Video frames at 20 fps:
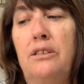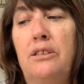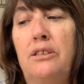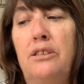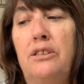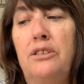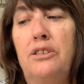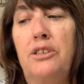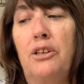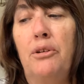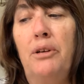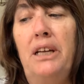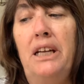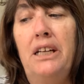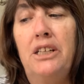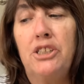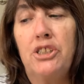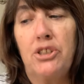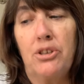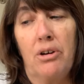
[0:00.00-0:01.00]
So
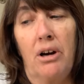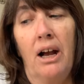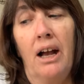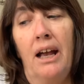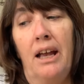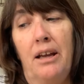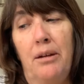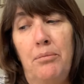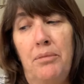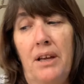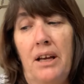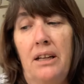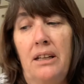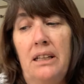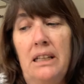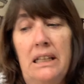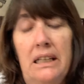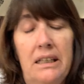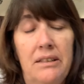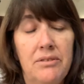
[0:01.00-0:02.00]
each tribe that
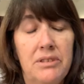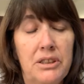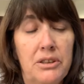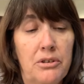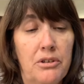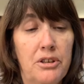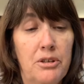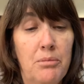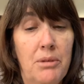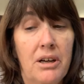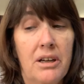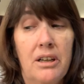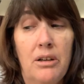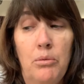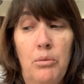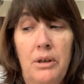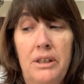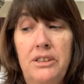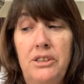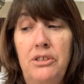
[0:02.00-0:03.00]
lived in North America
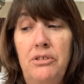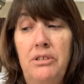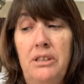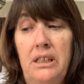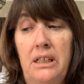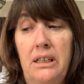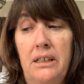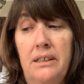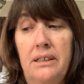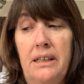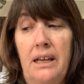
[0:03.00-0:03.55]
was unique.